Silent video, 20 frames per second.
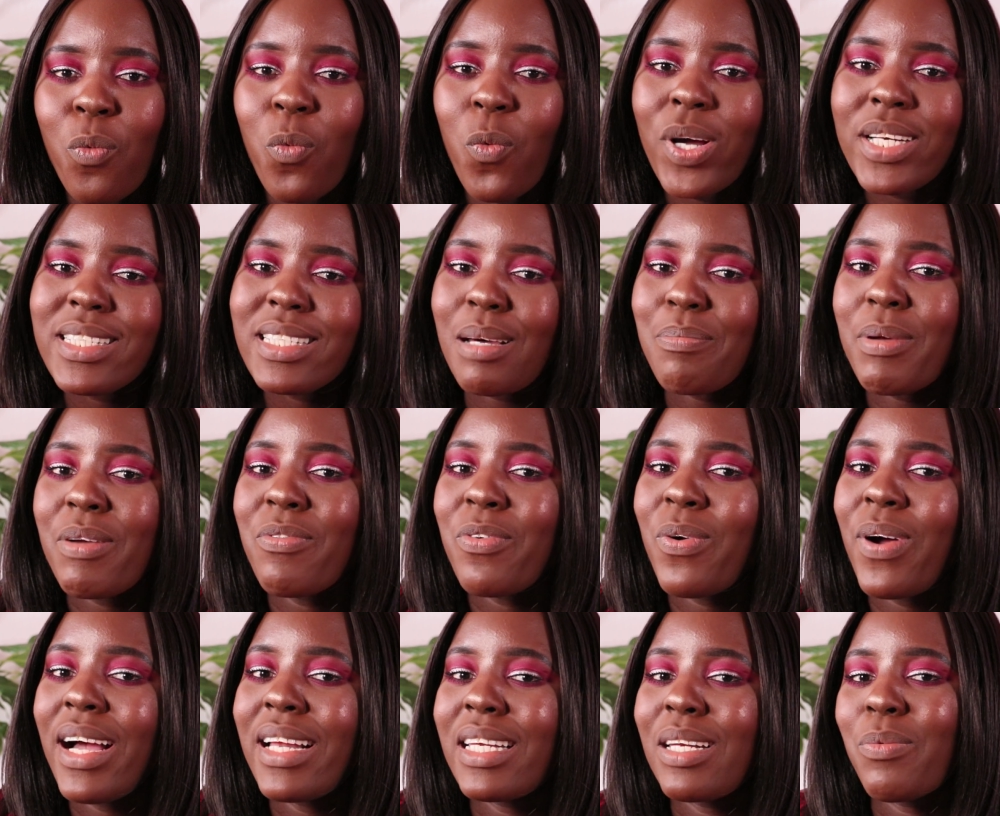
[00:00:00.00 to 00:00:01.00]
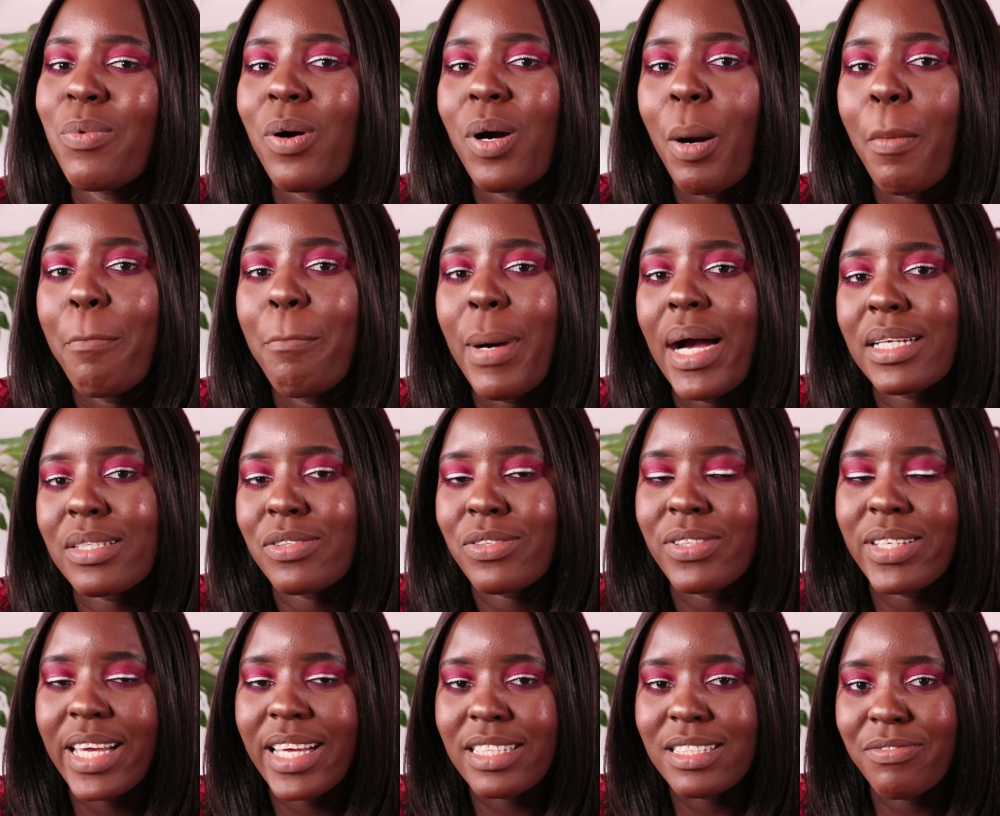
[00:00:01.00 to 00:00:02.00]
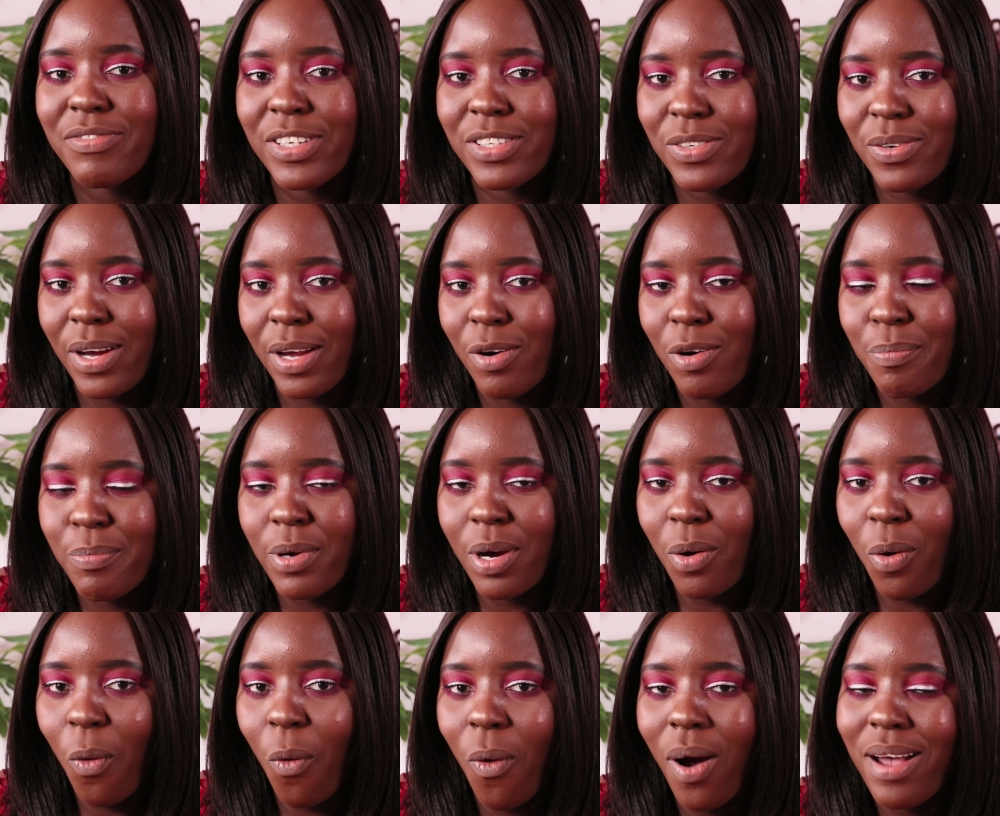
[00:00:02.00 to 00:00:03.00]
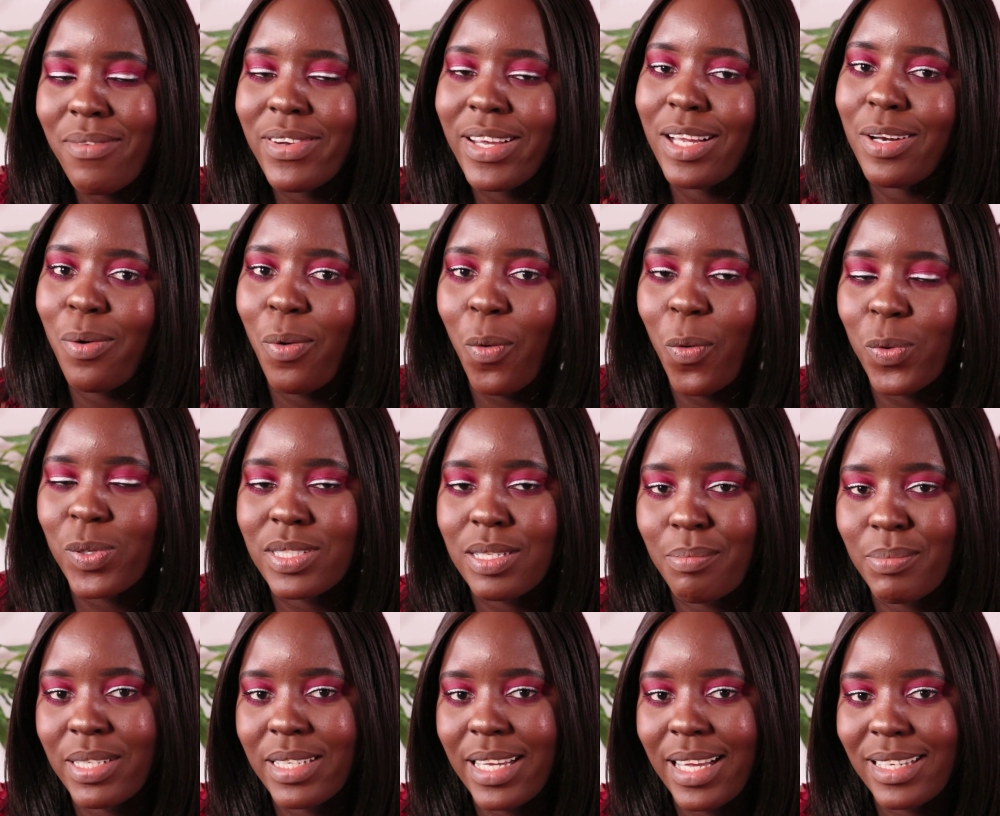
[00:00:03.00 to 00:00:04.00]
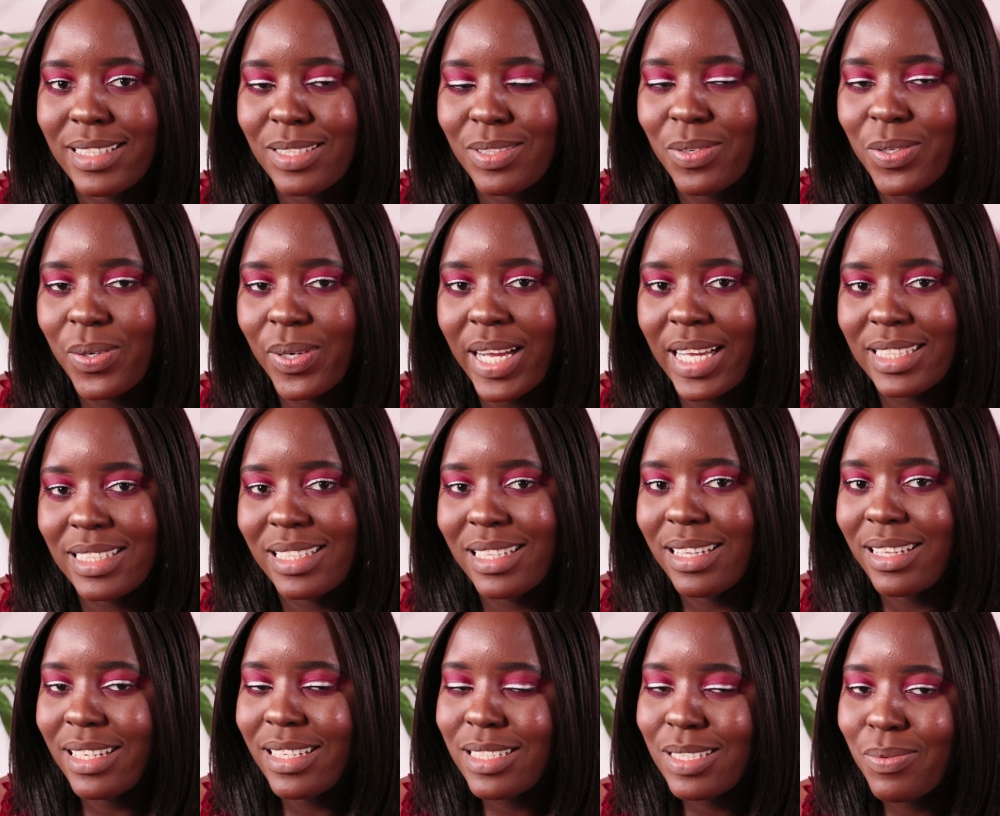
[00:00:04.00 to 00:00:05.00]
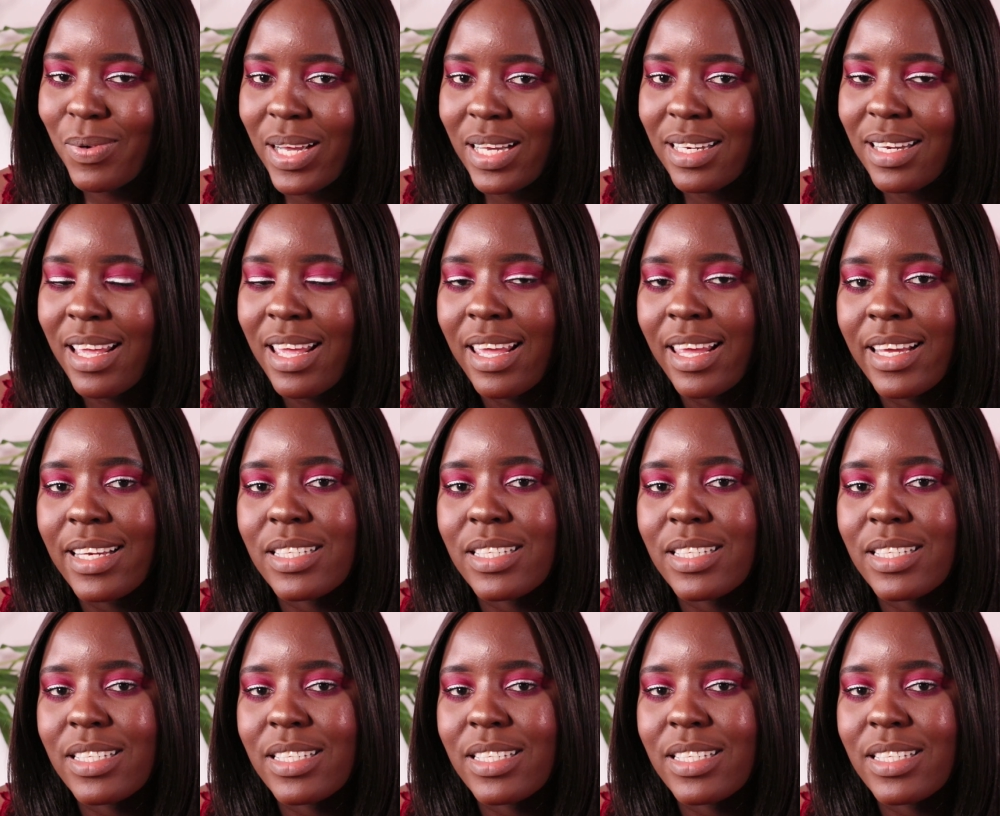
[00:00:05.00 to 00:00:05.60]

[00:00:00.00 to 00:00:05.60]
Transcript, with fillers: what's up everyone and welcome back to today's video i hope you're all having an awesome day so you guys in this one